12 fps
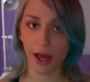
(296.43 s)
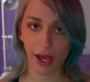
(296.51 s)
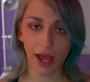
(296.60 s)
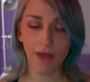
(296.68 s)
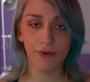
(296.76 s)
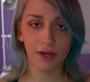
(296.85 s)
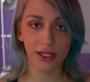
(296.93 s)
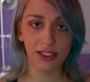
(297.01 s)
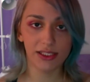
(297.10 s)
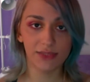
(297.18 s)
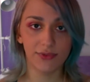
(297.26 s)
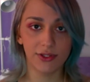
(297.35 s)
I find
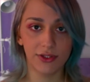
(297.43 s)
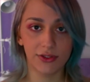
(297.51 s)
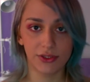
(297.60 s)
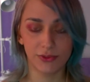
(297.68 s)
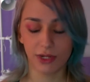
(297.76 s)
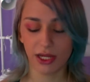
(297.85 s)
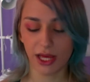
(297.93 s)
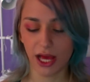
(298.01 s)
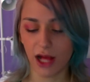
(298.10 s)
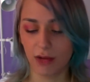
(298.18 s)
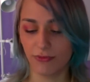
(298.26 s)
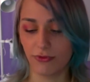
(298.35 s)
these videos really
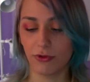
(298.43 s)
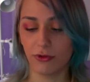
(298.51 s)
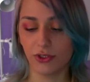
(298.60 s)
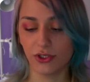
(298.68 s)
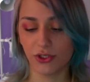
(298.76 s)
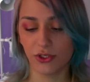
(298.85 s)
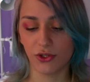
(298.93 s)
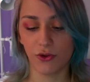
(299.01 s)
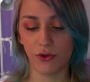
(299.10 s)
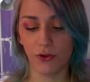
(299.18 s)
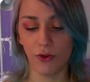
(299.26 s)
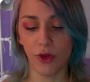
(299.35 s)
helpful,
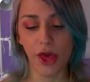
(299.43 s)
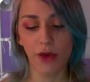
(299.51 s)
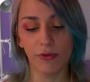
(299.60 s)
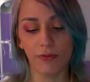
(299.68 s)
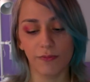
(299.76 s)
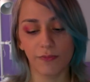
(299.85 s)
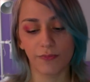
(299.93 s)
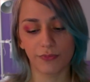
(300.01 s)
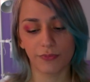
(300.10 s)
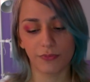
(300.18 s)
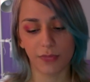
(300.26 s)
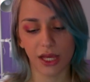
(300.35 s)
so
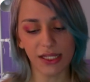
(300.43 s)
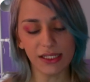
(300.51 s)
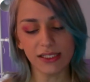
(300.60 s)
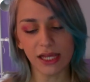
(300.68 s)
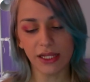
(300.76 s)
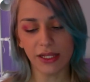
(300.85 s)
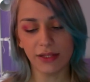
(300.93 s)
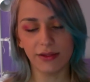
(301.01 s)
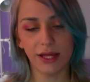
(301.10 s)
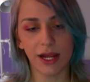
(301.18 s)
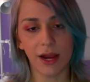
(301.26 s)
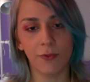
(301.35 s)
I decided
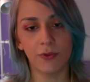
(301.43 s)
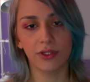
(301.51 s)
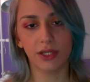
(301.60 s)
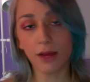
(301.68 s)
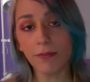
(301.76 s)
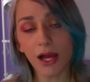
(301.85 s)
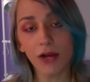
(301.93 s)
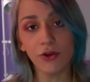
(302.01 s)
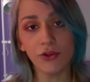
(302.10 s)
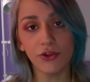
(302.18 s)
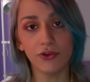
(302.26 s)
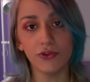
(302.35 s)
that I would come back
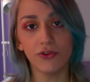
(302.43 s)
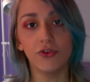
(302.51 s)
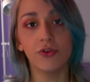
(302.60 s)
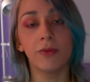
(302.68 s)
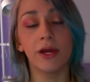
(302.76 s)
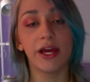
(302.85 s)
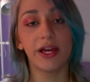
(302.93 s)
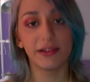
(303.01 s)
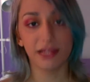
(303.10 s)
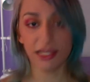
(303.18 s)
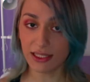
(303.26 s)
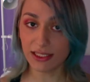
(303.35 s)
on YouTube,
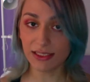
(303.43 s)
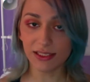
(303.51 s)
take this